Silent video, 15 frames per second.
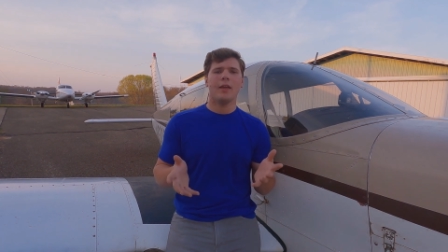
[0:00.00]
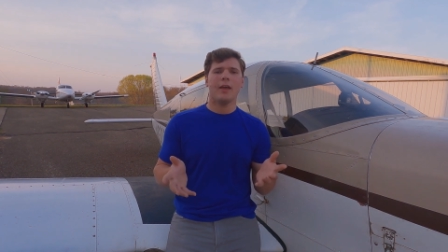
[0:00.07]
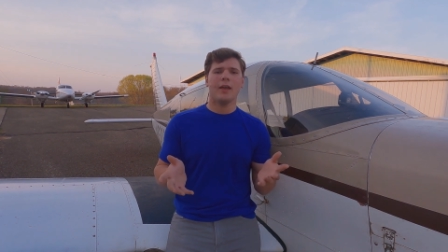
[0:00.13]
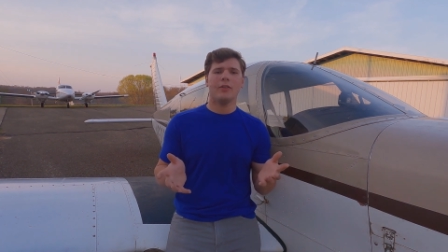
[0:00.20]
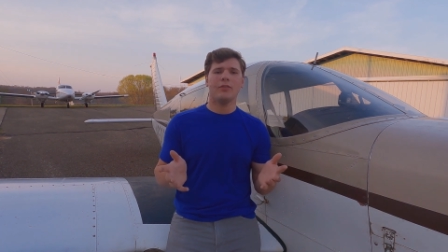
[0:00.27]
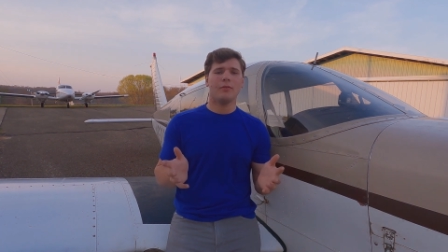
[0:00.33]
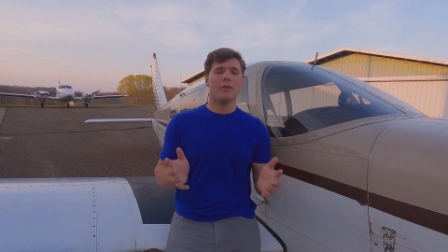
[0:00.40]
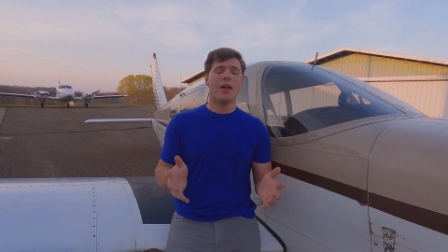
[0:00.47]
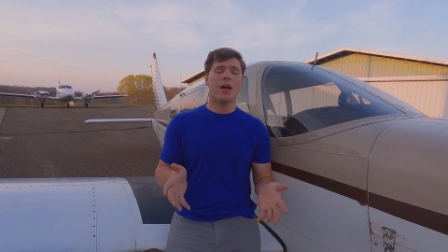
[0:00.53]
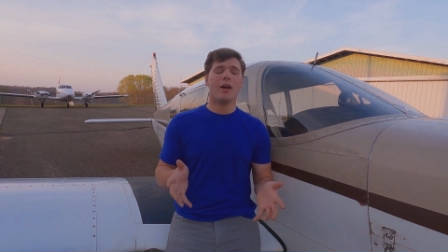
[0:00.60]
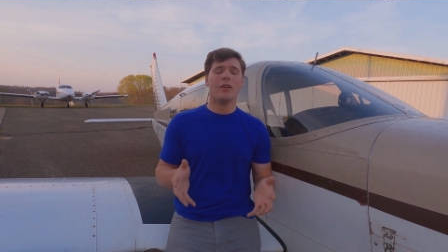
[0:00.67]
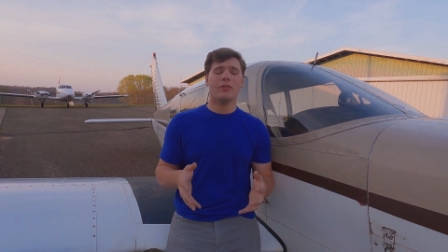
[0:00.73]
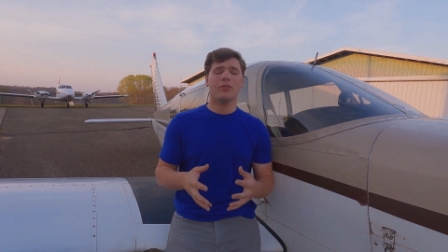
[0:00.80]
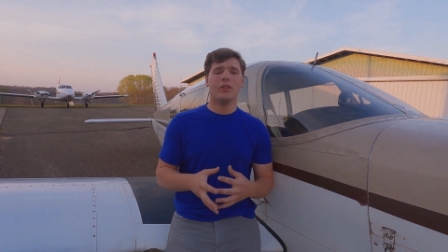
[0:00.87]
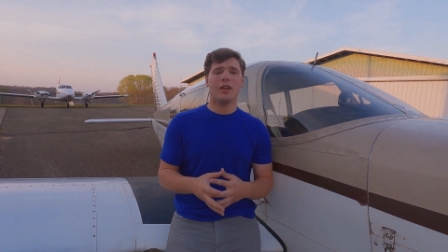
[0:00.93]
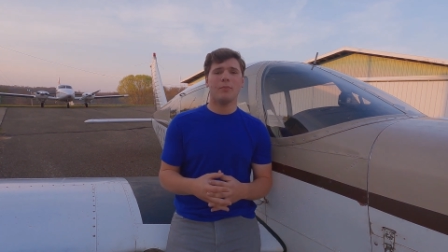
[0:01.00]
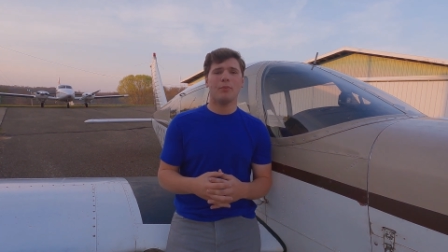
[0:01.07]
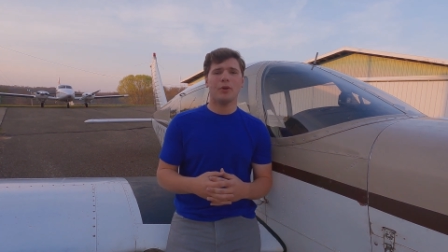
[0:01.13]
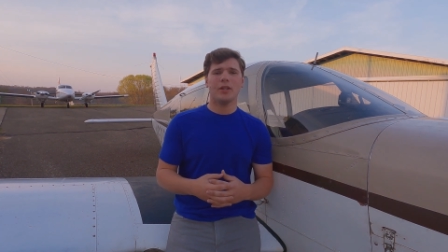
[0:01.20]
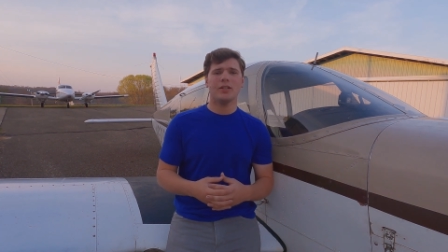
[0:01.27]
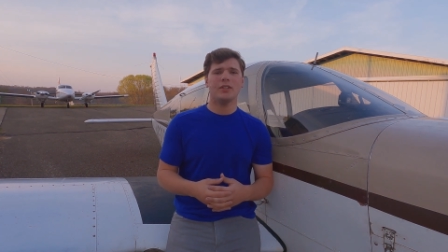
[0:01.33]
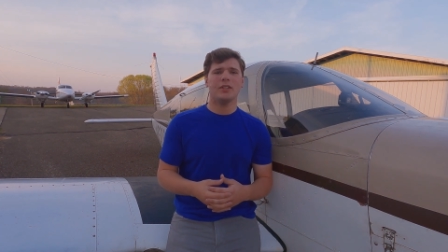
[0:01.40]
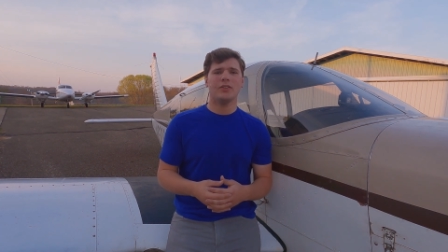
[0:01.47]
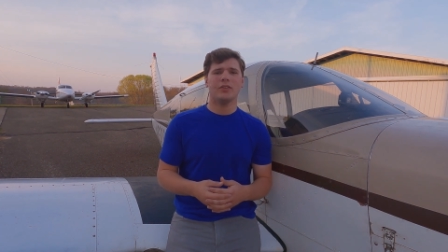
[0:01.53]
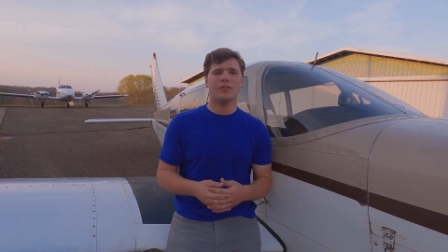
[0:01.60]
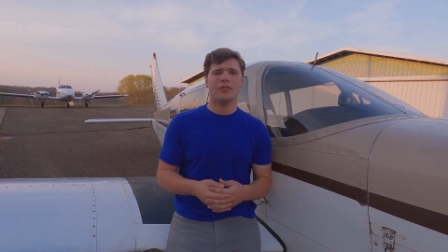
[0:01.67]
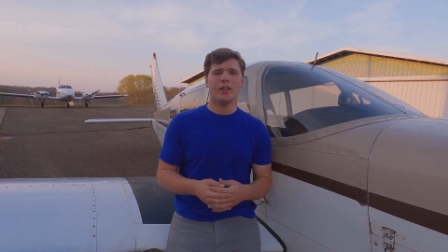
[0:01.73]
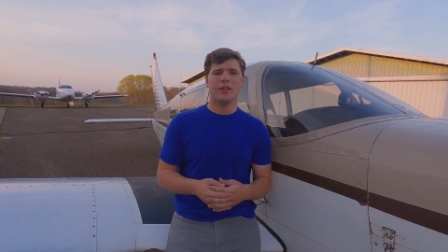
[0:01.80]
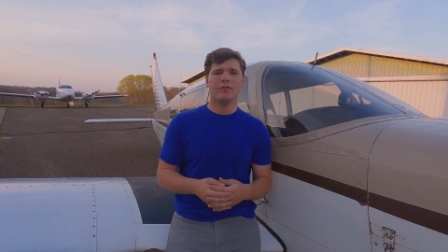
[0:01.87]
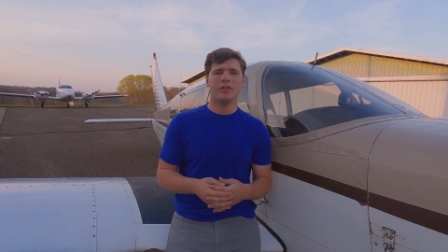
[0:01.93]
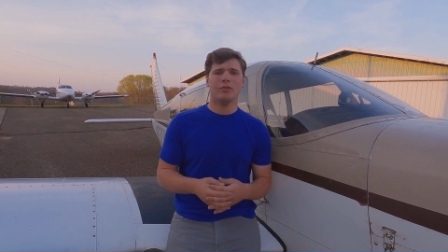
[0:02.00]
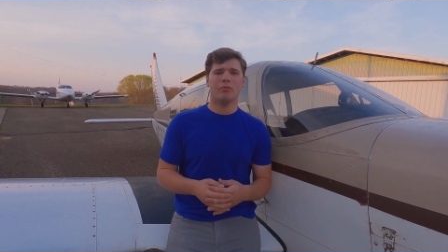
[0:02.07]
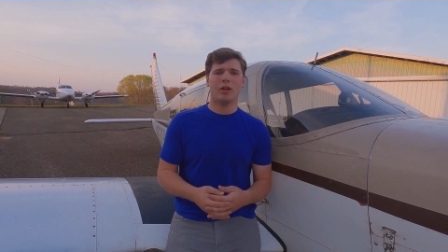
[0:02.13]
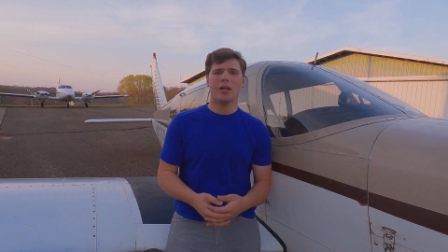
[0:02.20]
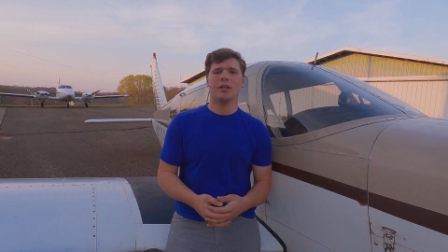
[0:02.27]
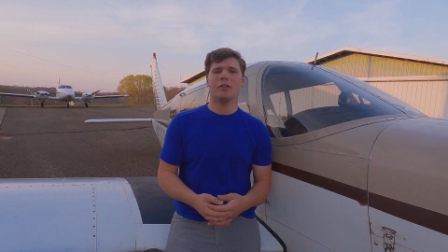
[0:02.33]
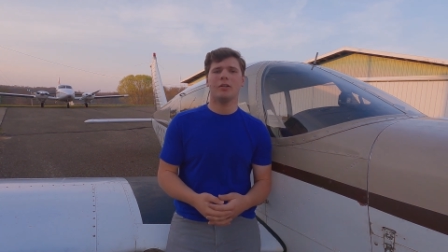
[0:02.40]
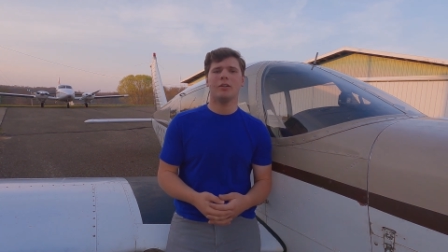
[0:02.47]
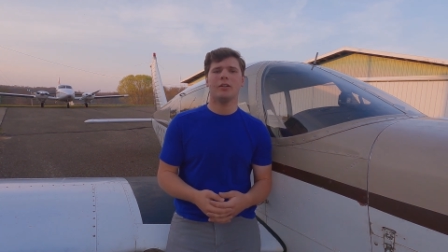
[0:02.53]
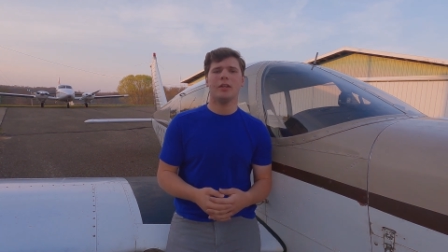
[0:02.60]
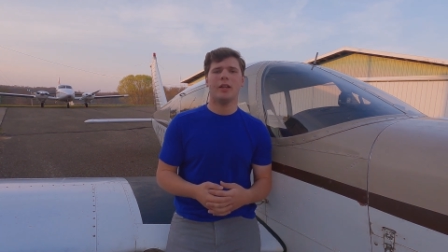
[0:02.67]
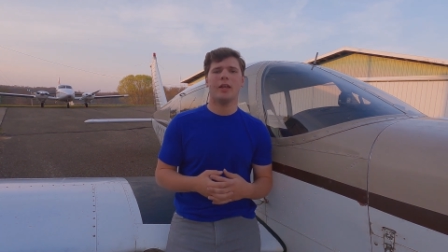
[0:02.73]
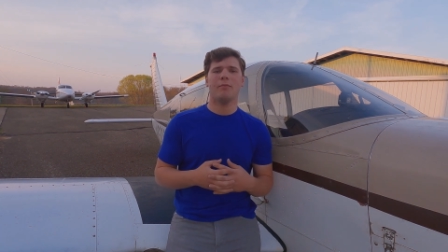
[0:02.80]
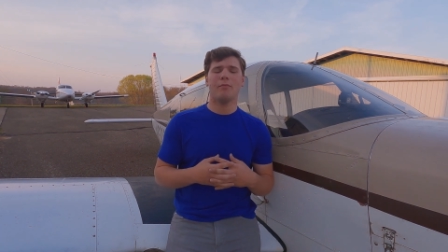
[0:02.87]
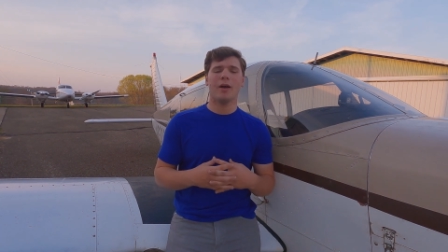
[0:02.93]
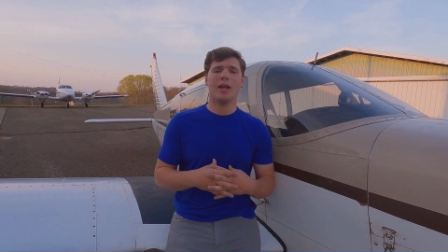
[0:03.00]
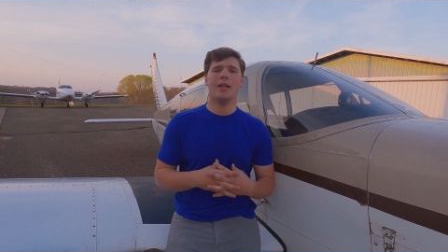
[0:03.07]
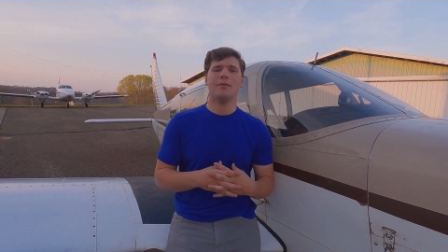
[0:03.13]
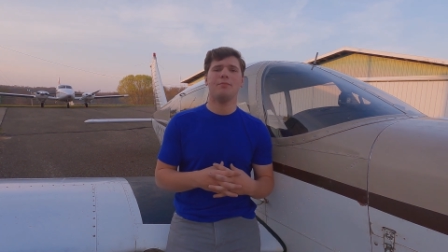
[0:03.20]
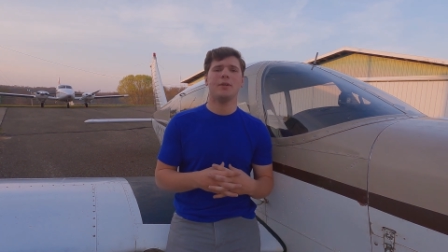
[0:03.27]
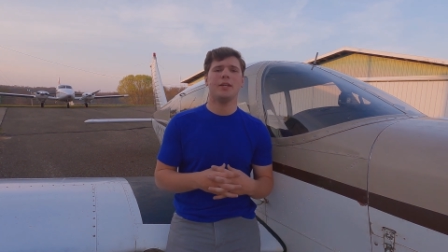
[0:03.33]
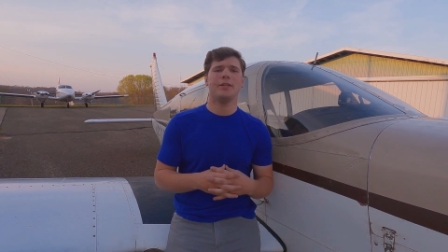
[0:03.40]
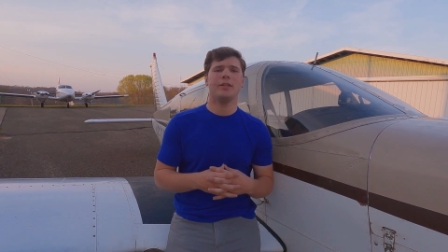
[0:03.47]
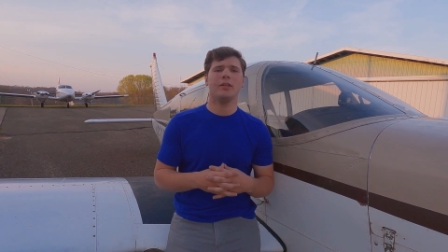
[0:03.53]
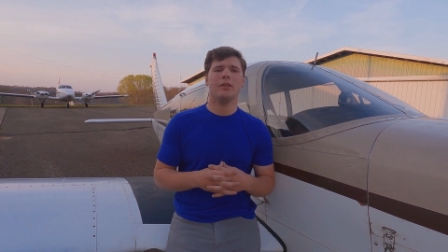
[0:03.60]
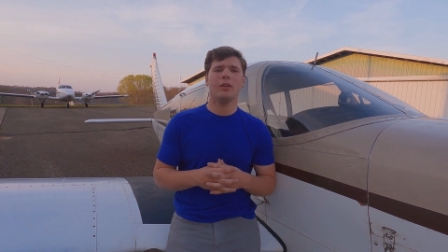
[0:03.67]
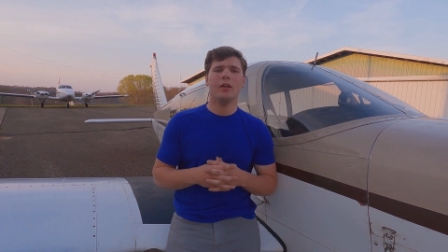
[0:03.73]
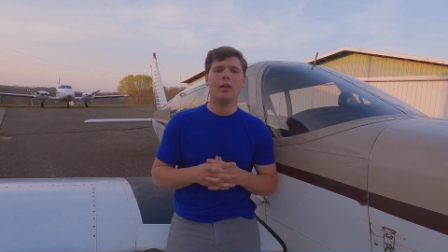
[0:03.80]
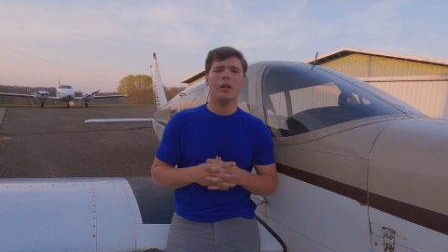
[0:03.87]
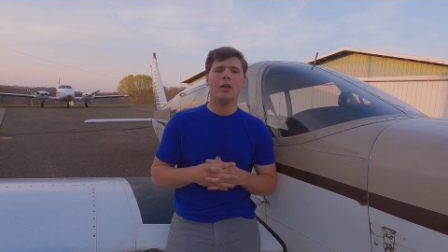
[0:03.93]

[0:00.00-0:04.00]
is honestly a pretty decent safety record in my opinion.